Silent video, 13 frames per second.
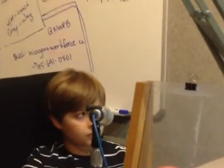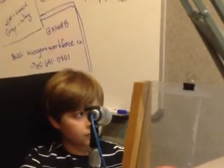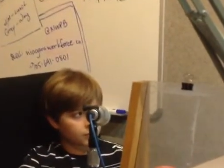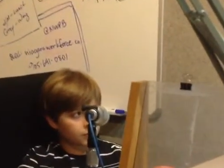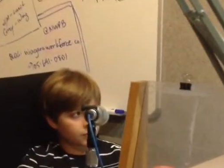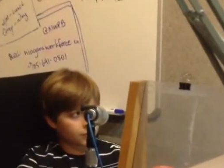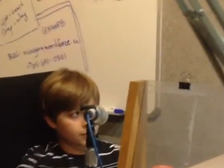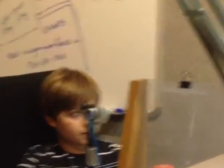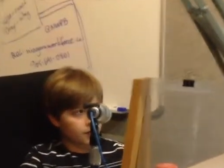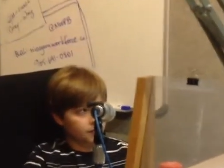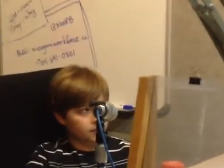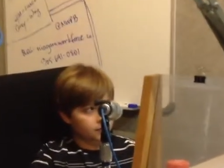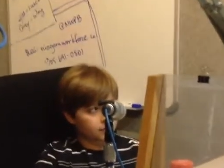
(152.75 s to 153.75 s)
to
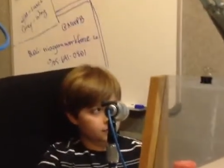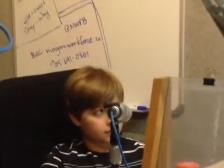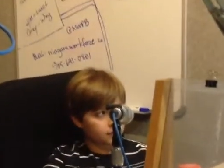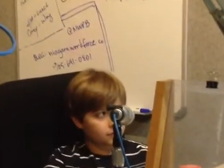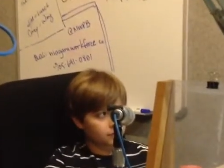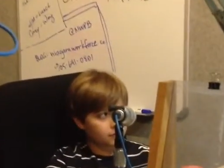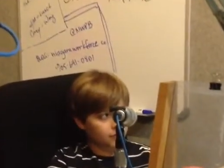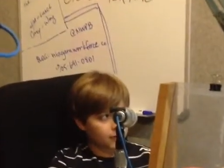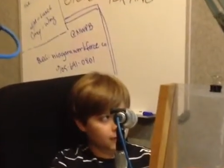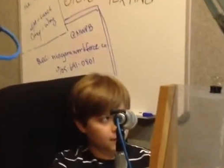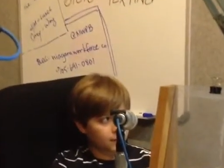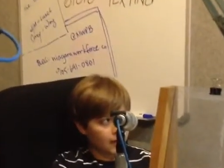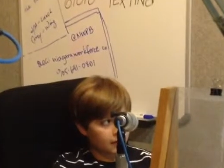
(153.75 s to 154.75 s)
present
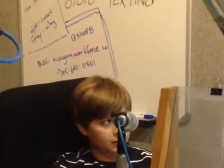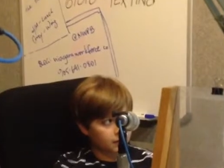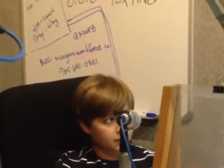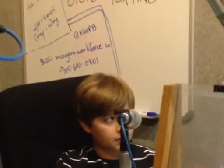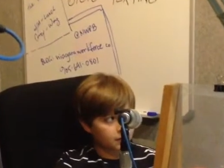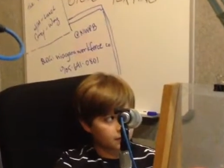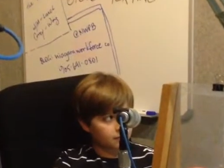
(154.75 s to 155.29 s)
Creative Galaxy.